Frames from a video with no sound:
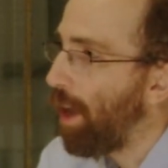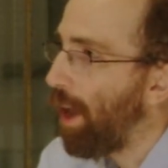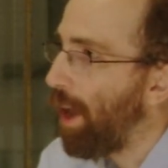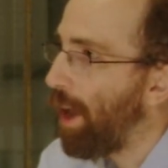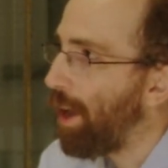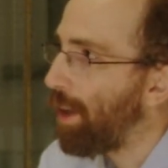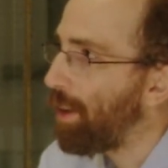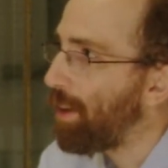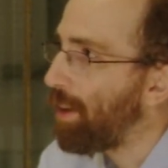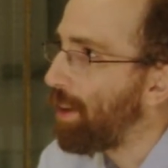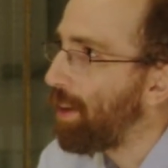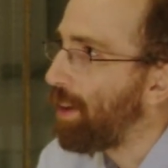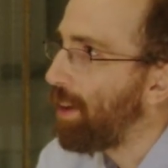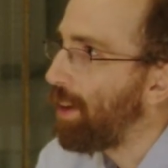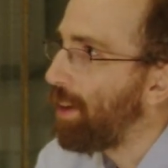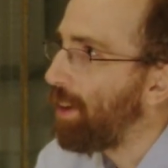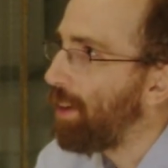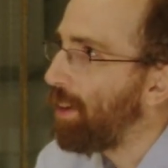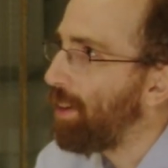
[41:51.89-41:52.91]
And
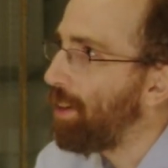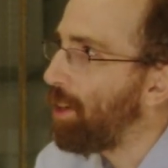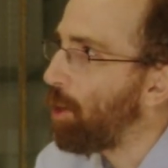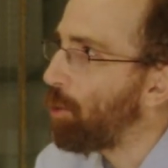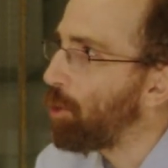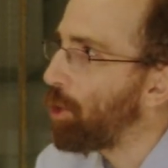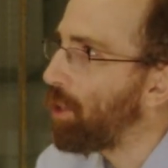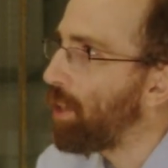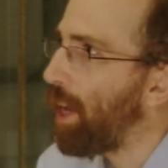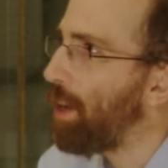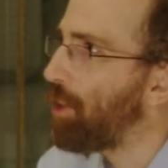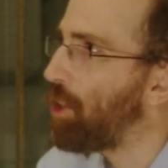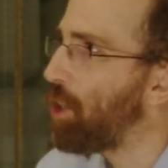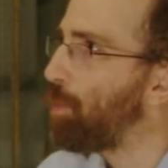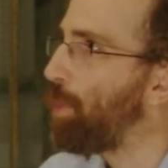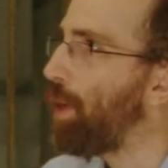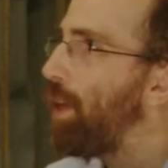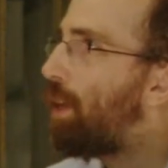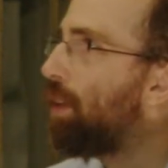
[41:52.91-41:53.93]
she's
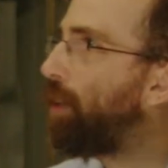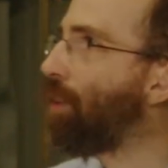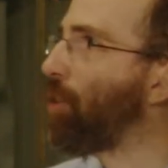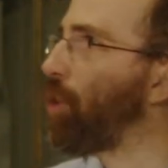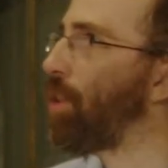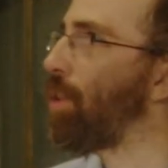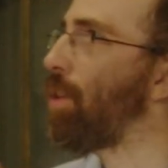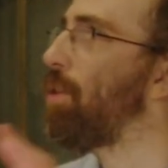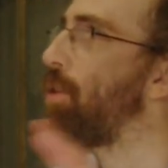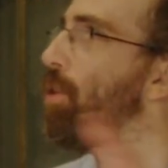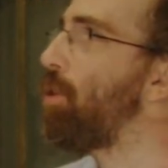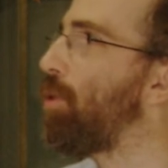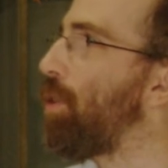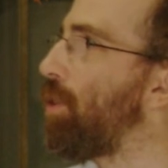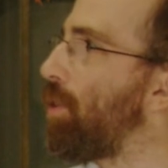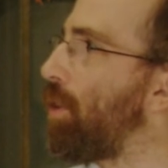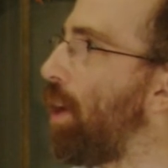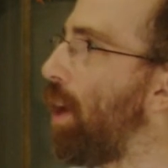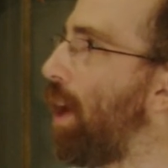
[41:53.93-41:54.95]
introduced
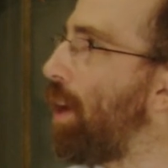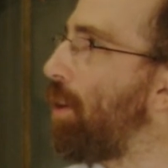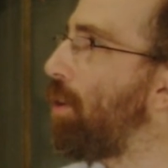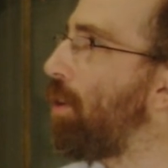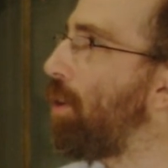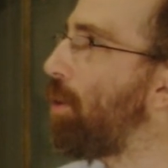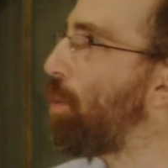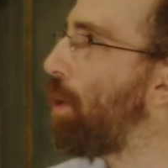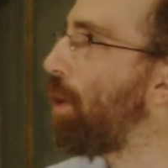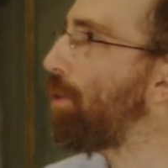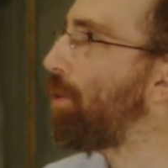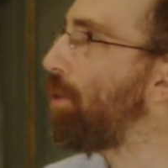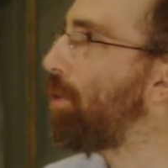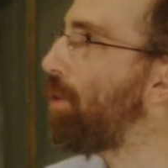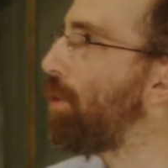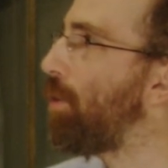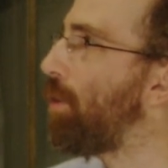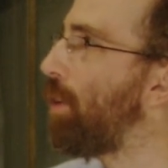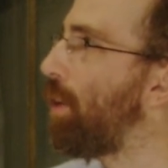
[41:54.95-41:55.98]
as the hot young
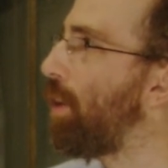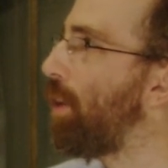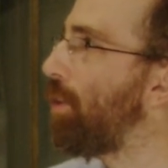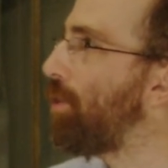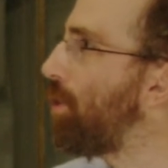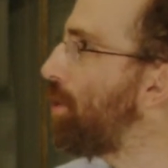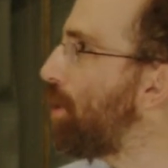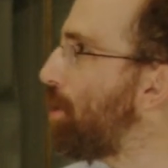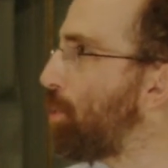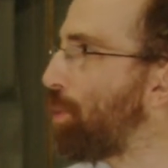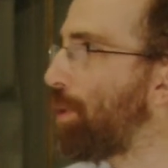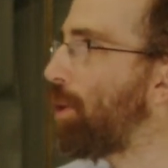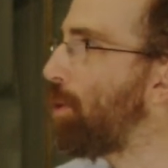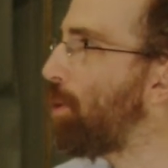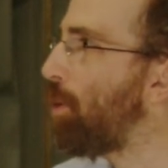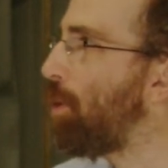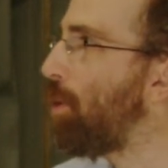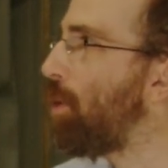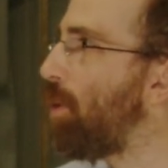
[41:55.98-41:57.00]
prostitute. She seems pretty
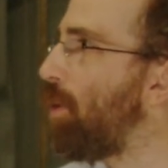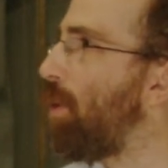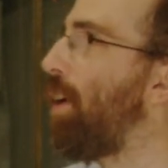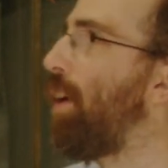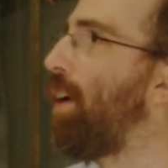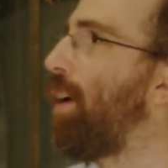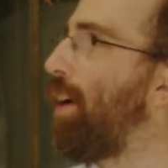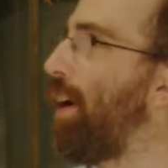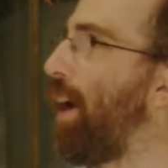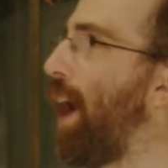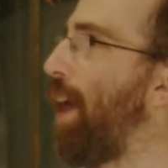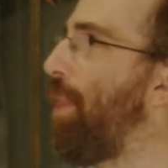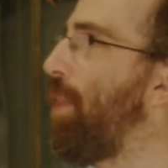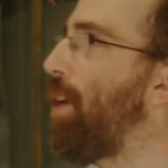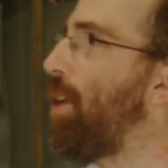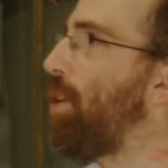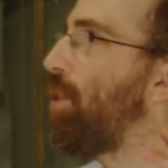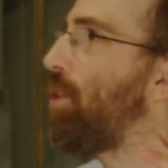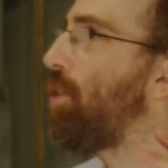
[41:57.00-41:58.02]
cool, and
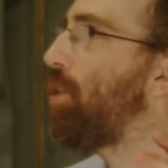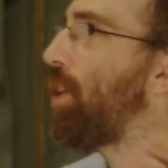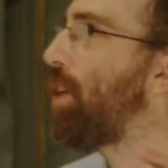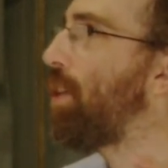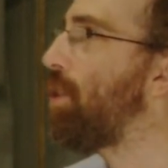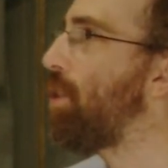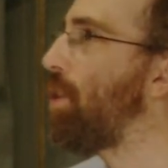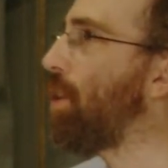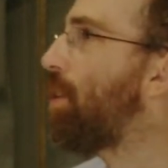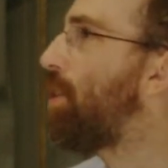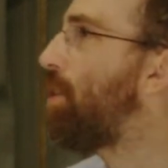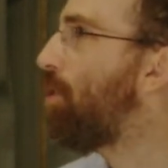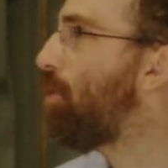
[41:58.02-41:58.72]
then she gets addicted to